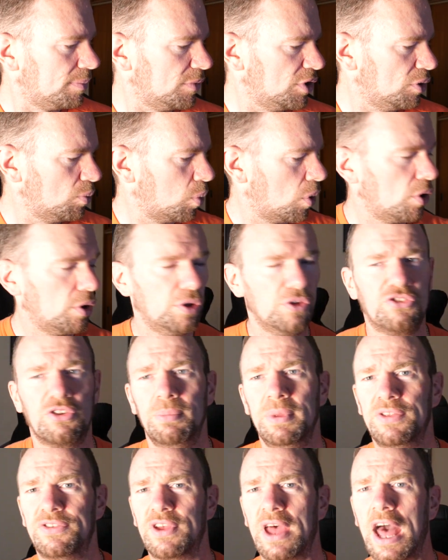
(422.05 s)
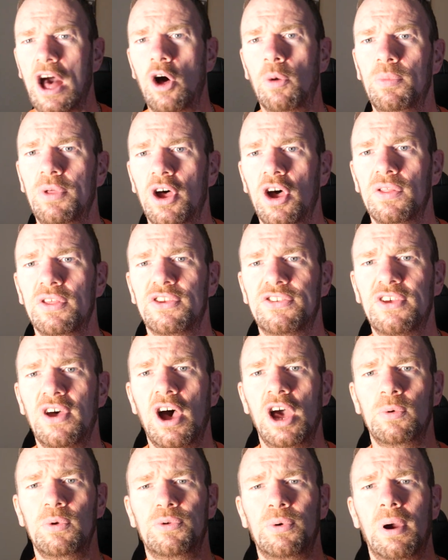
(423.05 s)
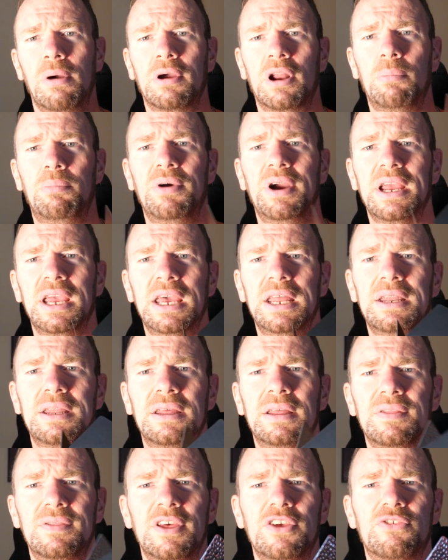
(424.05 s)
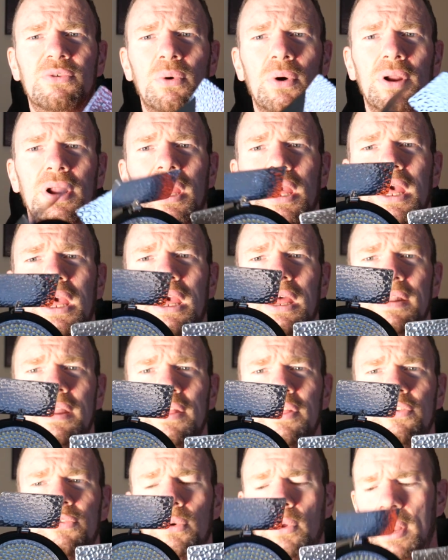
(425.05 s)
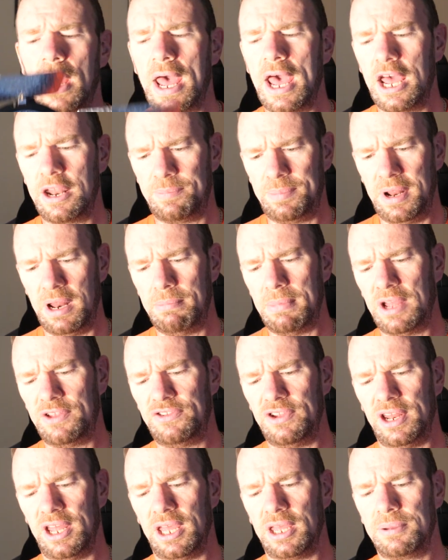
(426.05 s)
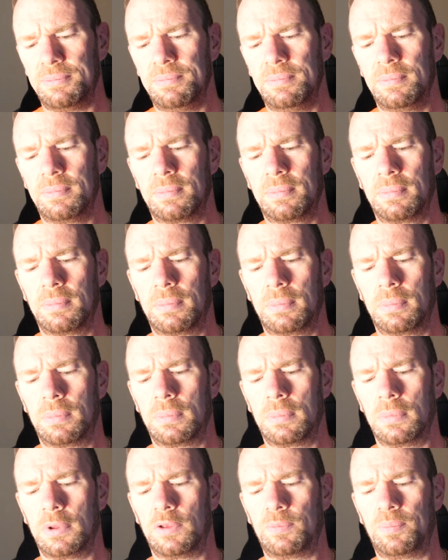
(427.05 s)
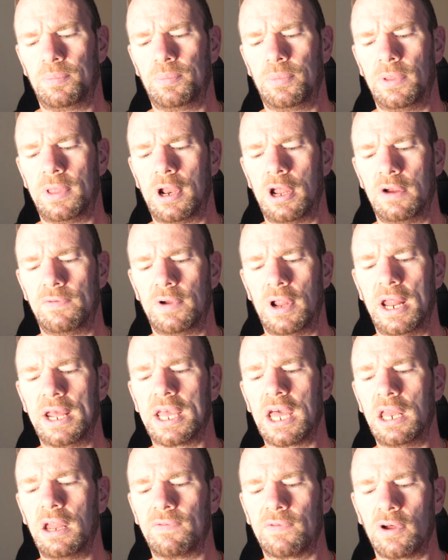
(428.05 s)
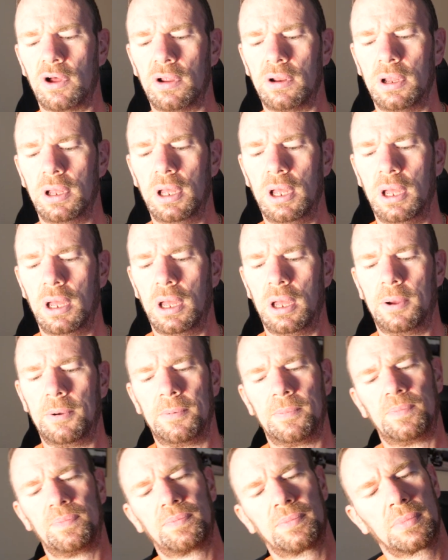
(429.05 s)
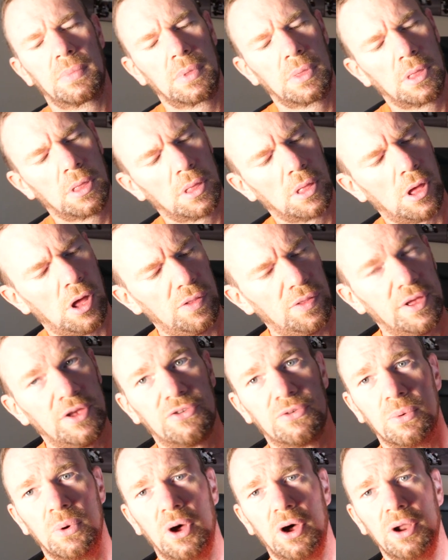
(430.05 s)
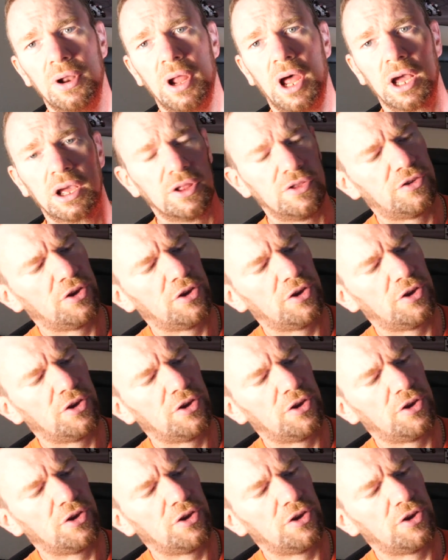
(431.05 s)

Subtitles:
you want something to help the other side, which is where I'm going to bring in this one. Now this one I had been imagining, put that over, and again I've got, on this one, I can